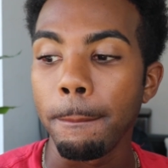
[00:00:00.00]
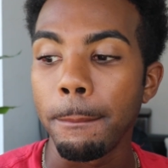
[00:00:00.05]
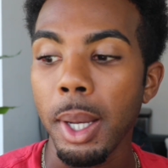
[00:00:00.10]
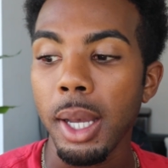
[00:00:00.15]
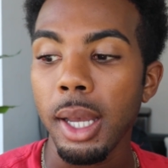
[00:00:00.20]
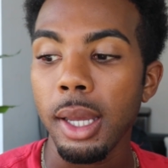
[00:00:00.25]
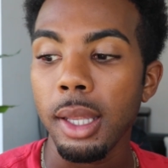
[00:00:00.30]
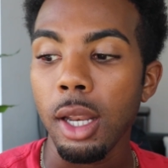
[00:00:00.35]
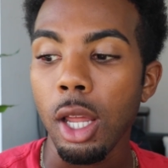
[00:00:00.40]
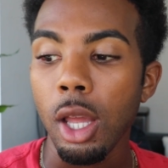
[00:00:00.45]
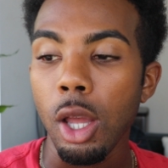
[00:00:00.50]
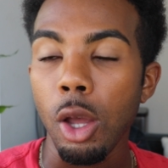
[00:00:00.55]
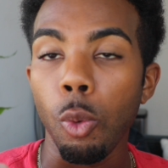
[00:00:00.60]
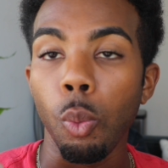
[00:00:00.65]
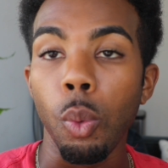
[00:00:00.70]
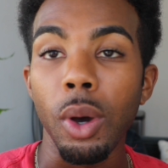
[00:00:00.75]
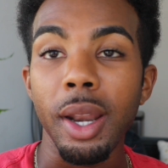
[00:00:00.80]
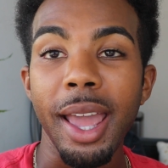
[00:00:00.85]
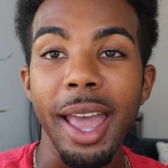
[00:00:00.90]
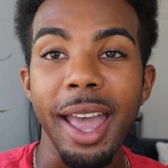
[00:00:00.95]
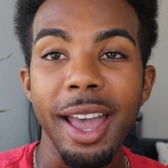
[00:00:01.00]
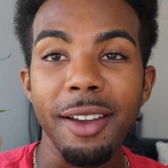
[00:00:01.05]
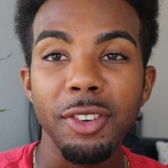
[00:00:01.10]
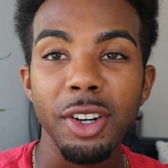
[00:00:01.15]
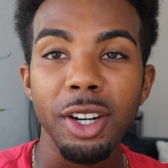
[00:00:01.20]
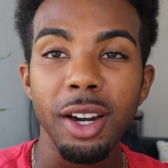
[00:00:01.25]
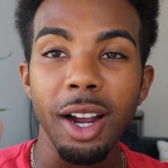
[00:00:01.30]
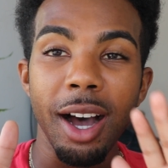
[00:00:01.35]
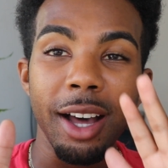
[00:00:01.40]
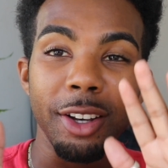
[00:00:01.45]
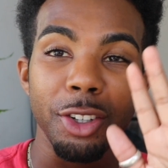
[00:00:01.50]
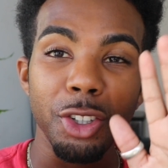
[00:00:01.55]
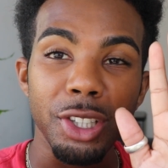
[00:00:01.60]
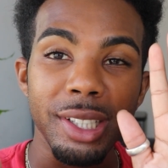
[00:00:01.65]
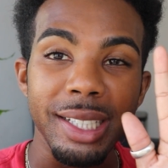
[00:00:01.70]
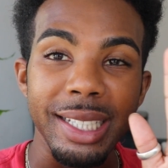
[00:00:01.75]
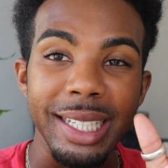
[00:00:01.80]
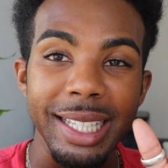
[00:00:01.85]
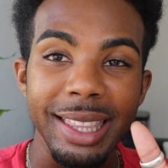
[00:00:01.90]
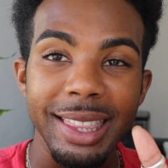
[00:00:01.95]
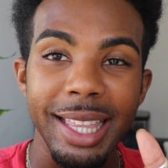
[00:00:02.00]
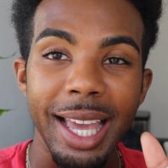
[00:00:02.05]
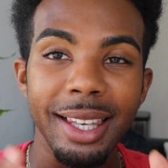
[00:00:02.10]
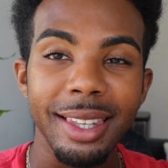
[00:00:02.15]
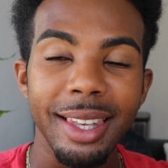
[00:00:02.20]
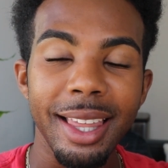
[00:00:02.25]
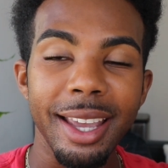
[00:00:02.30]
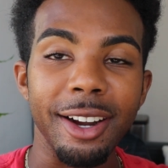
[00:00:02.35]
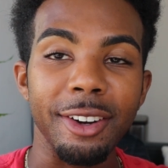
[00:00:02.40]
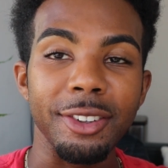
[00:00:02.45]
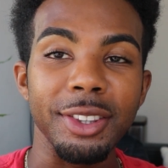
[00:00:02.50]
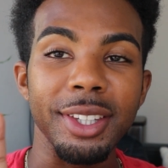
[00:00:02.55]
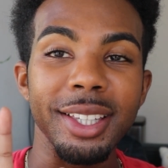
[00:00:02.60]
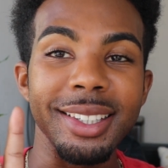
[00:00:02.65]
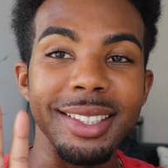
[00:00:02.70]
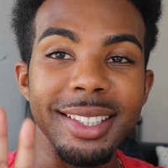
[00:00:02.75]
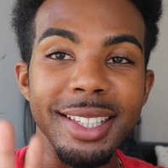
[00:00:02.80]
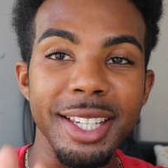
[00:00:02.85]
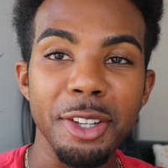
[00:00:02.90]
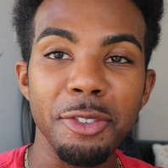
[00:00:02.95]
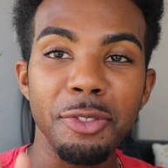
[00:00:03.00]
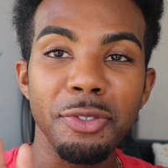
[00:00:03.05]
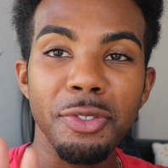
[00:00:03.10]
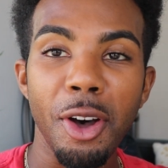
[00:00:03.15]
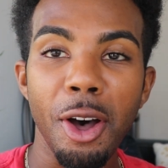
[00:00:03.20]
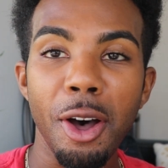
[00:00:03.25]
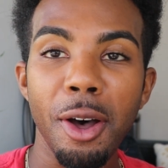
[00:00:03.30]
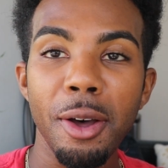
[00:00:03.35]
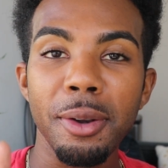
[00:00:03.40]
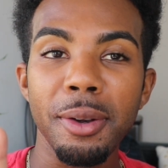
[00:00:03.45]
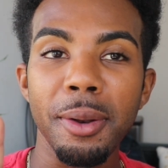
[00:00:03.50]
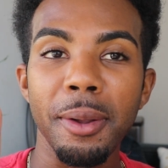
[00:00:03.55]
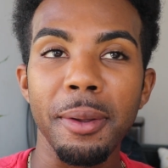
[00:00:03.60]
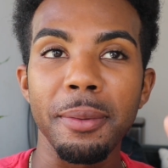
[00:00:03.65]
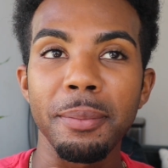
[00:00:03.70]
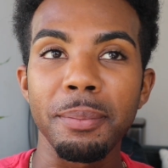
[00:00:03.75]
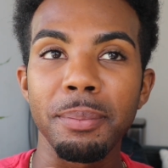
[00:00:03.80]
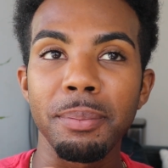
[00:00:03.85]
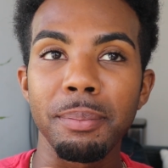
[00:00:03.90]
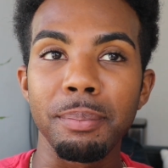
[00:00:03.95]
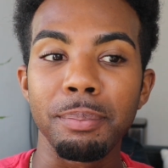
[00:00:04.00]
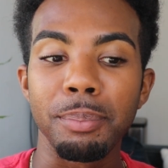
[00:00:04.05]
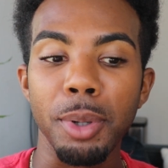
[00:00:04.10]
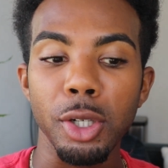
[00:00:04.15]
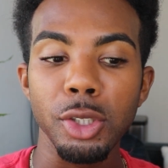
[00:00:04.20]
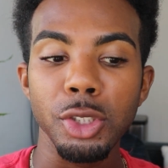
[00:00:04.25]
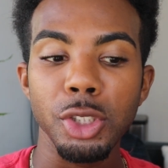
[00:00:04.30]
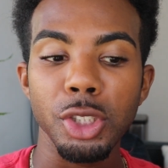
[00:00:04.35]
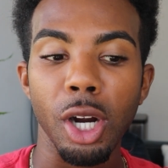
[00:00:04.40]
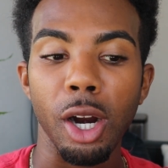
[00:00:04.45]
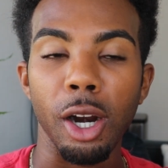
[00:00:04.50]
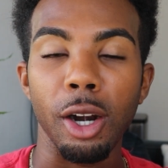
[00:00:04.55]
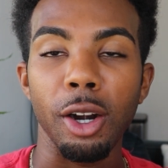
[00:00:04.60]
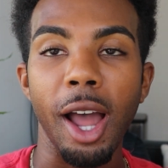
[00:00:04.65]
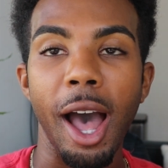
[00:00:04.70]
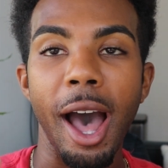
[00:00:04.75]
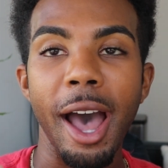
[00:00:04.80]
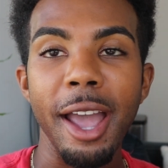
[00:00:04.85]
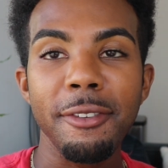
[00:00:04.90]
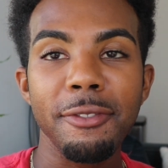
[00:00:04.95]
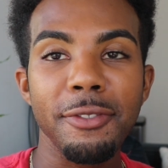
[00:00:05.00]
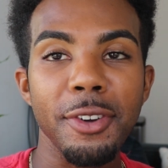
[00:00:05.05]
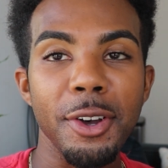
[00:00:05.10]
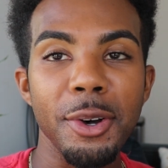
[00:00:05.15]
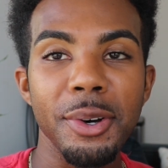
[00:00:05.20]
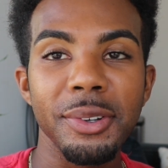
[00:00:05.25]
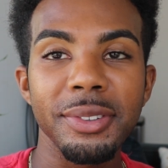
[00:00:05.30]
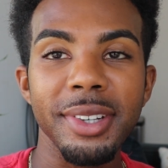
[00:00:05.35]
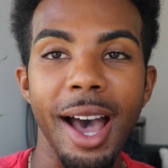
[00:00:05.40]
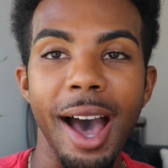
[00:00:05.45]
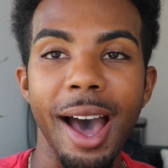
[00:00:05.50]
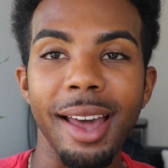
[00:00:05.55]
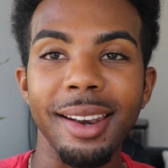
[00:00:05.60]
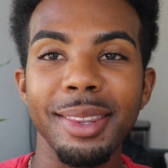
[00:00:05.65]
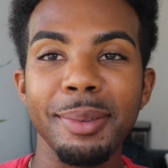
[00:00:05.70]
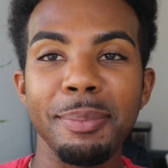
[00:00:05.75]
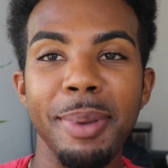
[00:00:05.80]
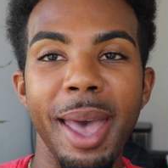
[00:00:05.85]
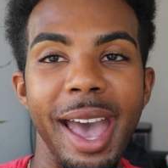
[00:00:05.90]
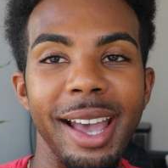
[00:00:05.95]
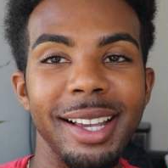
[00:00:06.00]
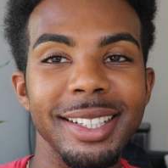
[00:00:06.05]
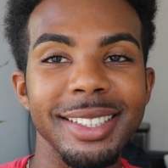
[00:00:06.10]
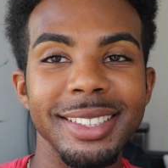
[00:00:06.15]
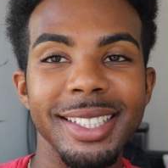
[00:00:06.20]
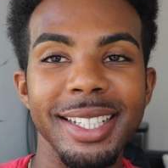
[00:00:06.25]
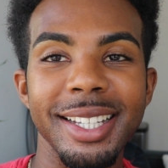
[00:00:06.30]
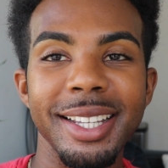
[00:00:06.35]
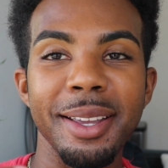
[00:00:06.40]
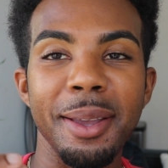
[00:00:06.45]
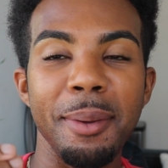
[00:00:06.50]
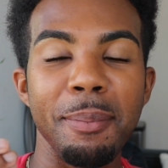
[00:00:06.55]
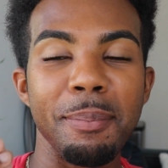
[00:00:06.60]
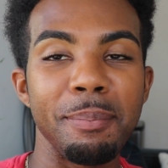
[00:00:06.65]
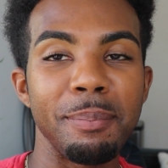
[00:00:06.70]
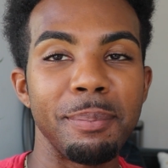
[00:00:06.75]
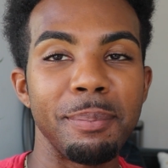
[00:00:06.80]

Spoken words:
but whatever underneath that layer, the default birth chart, iPhone out of the packaging,